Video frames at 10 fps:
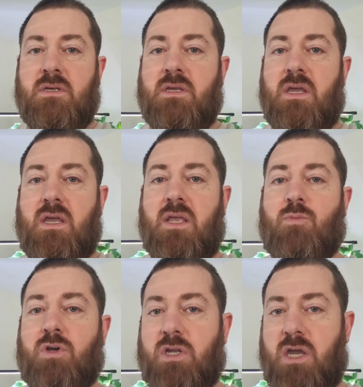
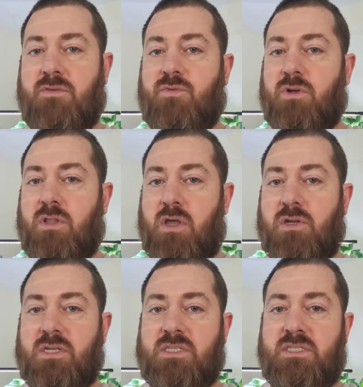and we're gone for a
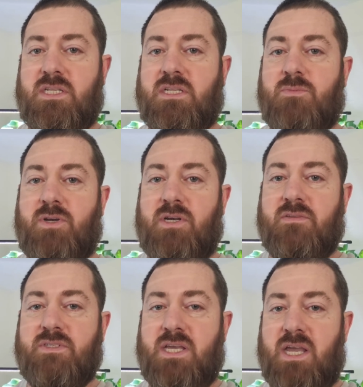long extended period
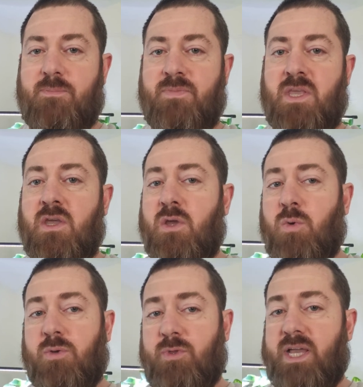of time.
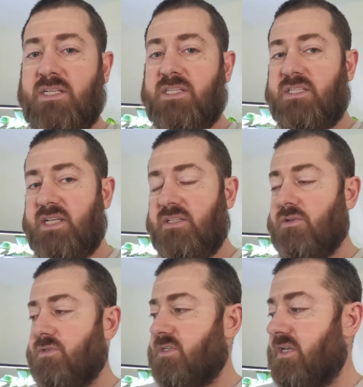We will actually set
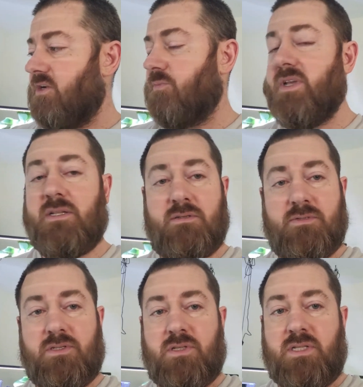those to intermittent
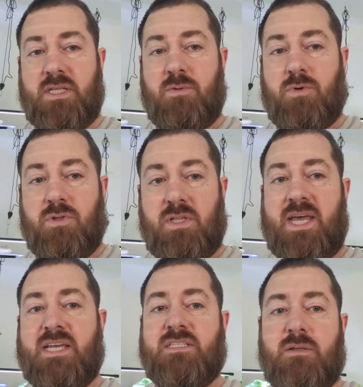so that they will
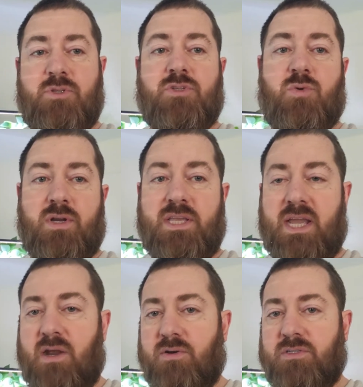last up to 20
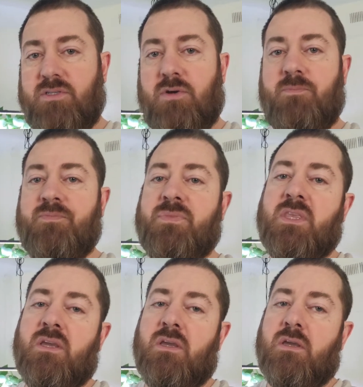hours. So
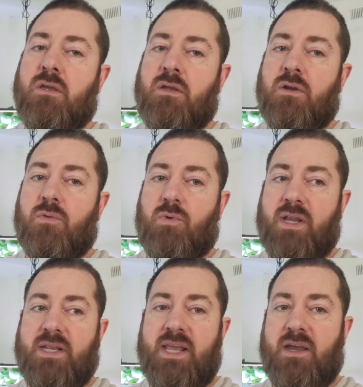
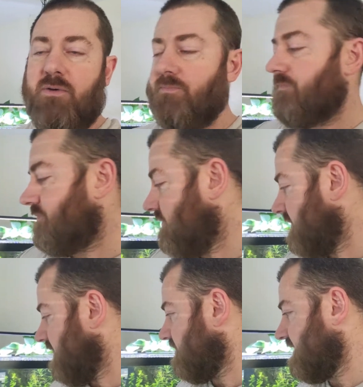right now
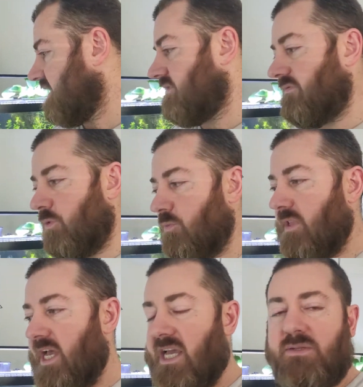they're set to full
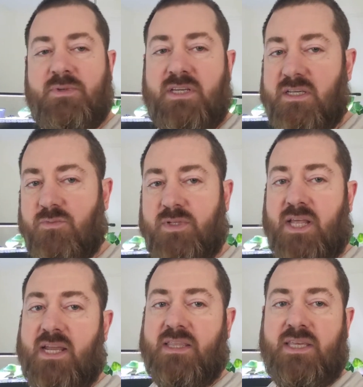blast because we
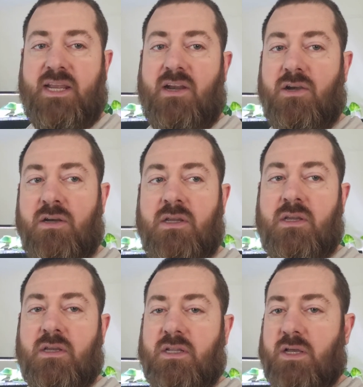like the air.
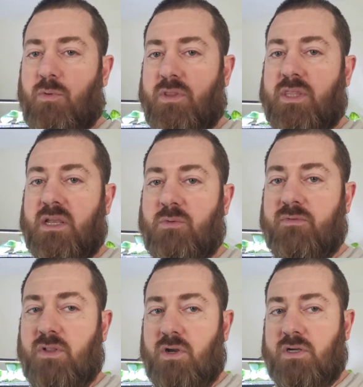Now one thing
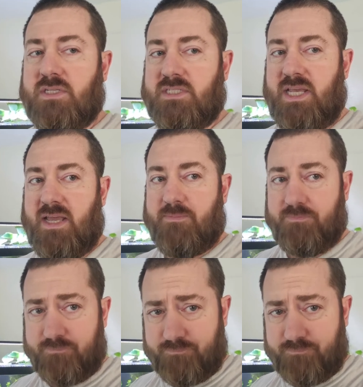we've learned is that